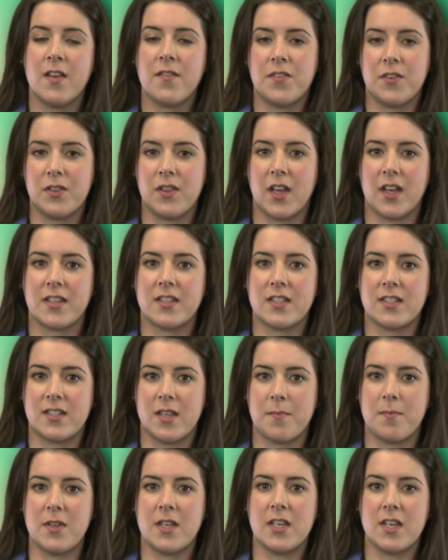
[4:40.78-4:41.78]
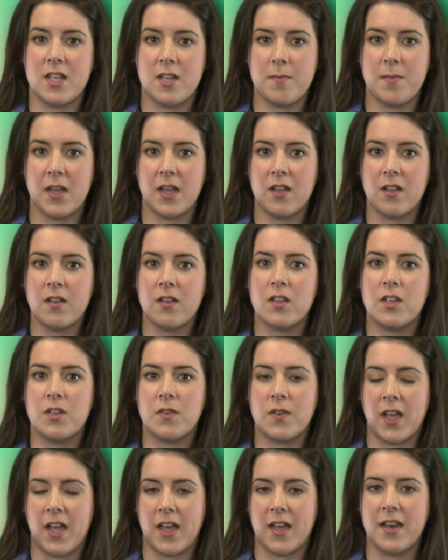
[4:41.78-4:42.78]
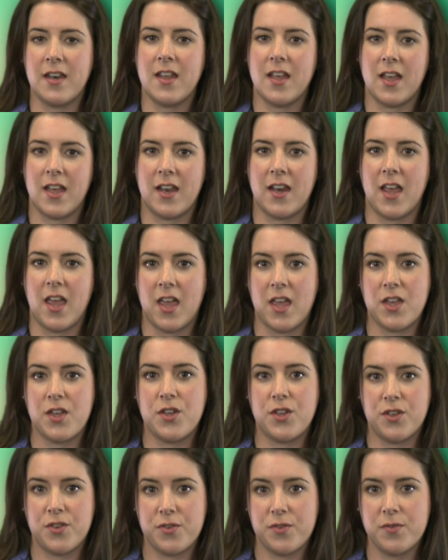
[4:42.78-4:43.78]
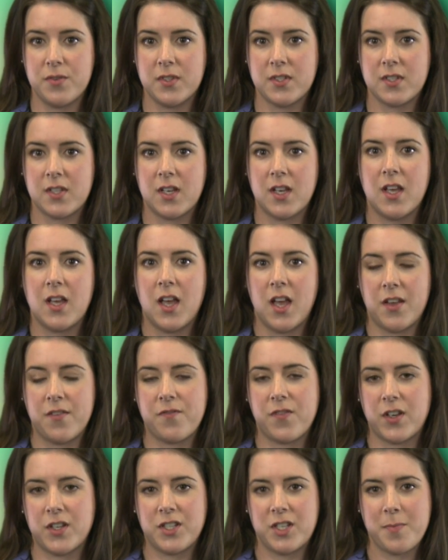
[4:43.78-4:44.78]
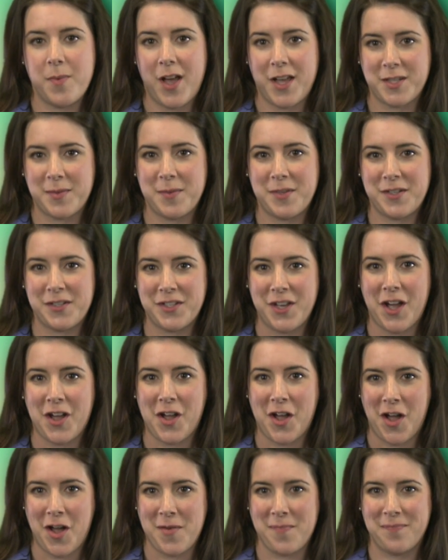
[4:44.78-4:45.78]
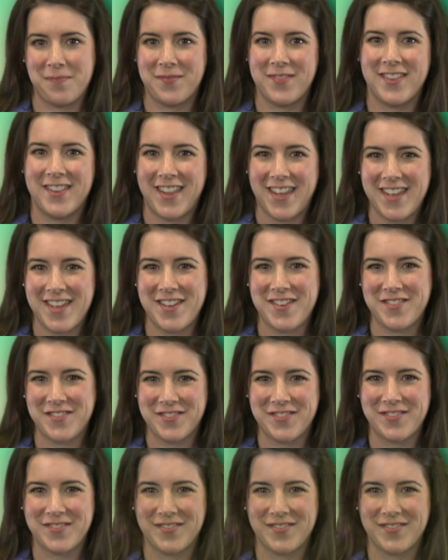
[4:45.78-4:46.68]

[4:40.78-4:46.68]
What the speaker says: If you'd like to send me an email, you can at ahughes@friendshiphospital.com. Thank you.